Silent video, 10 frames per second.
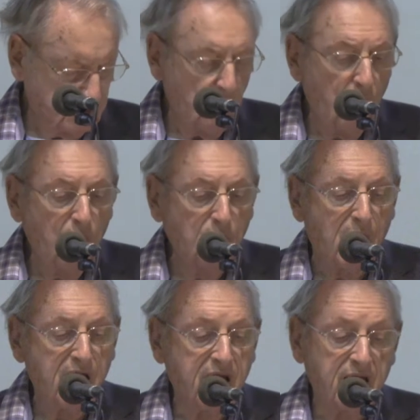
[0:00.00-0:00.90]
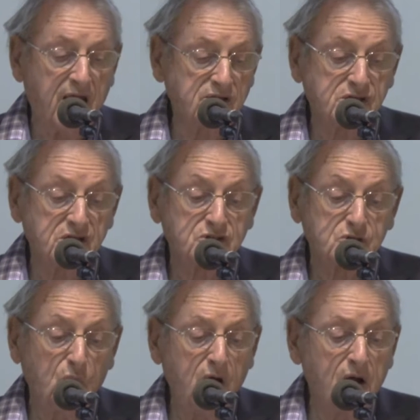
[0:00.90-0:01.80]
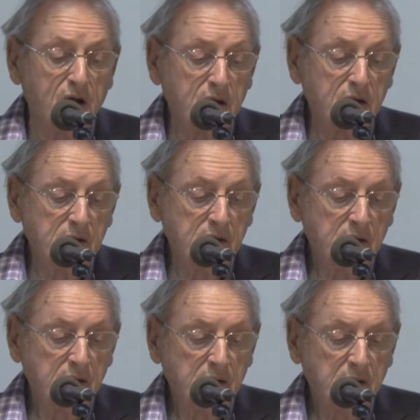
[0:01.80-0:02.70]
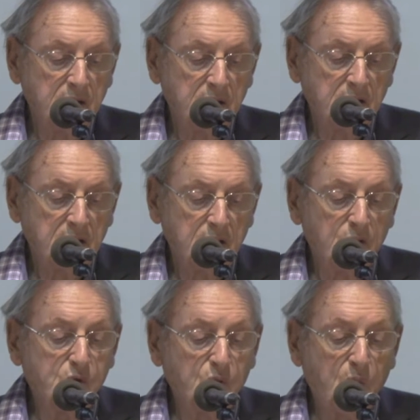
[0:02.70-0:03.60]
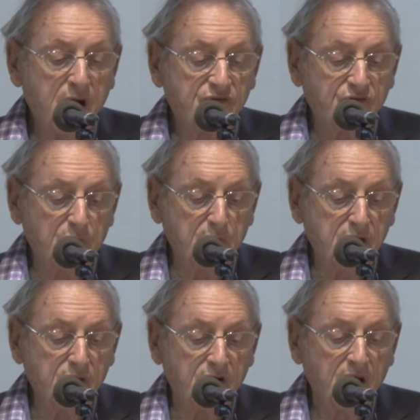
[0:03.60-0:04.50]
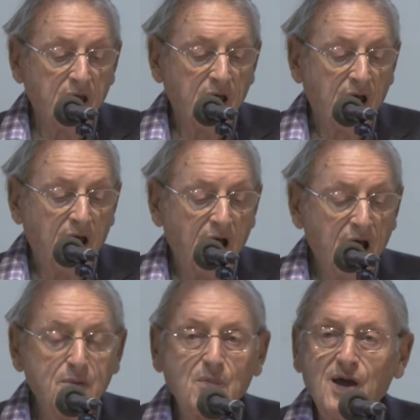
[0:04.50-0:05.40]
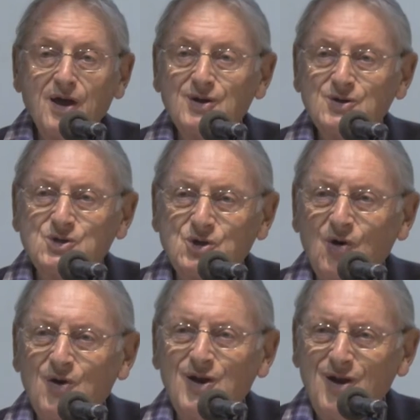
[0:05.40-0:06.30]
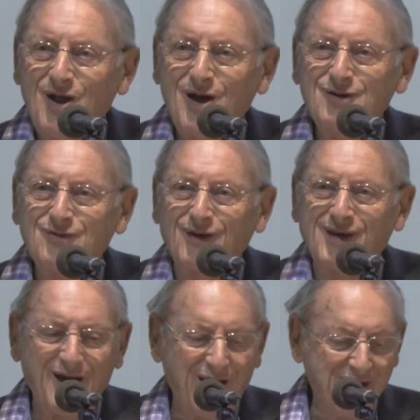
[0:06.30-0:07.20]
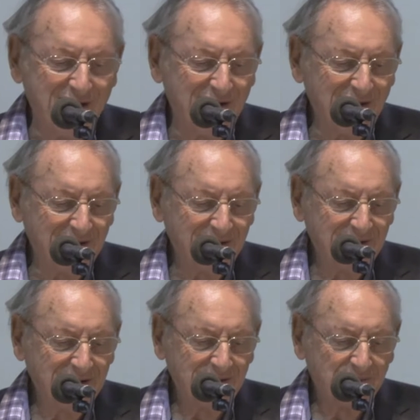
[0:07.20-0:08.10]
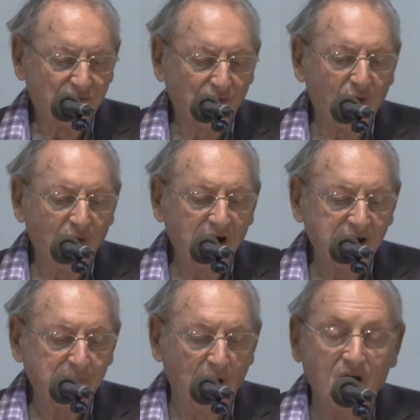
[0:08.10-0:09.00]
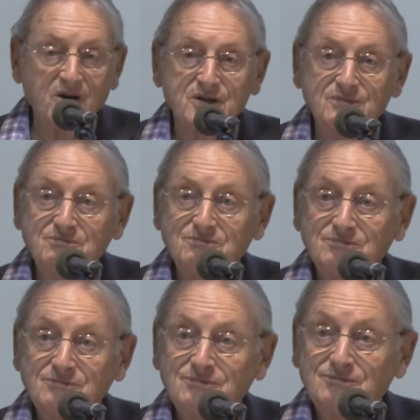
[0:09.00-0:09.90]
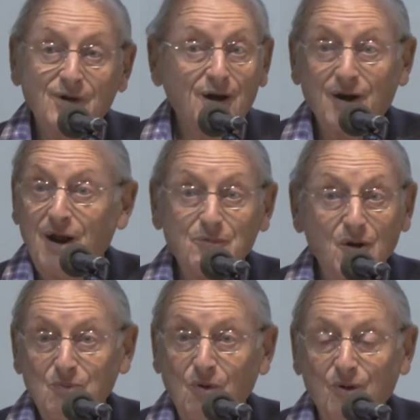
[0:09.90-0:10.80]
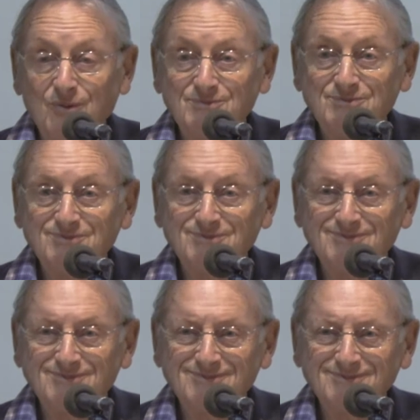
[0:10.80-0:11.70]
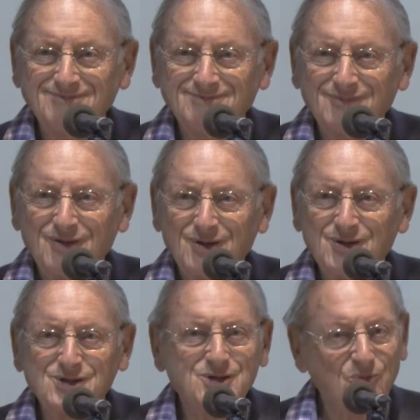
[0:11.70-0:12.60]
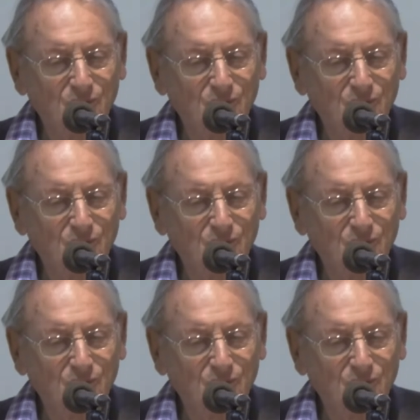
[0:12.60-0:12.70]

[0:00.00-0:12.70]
as all my ancestors were. Look away from me that I may enjoy life again before I depart and am no more. This is